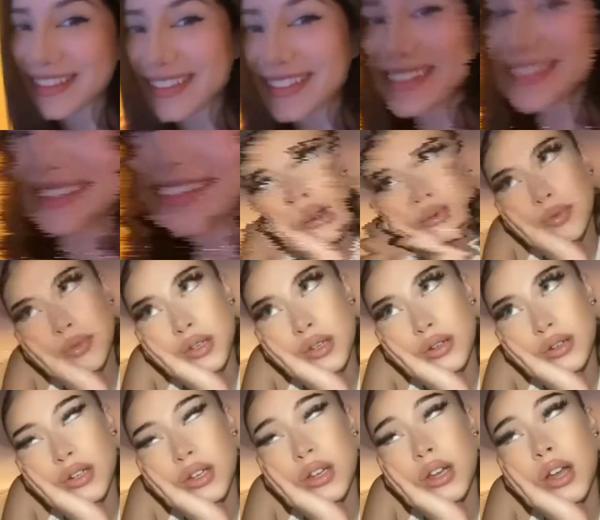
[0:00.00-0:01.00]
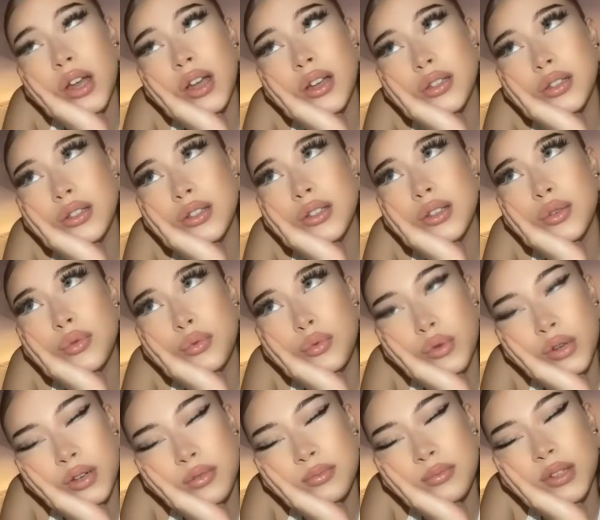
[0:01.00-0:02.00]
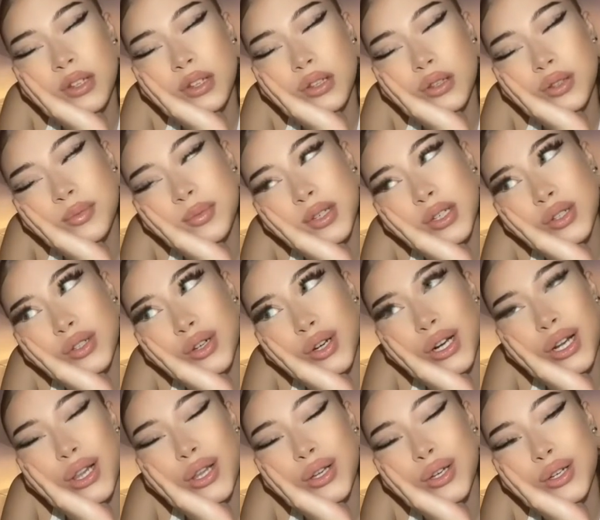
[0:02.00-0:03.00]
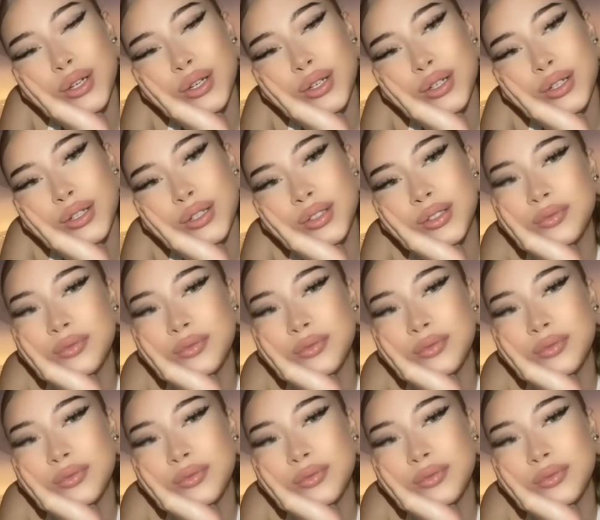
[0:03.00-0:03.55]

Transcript: It's real demonic. And I think that's another thing people miss.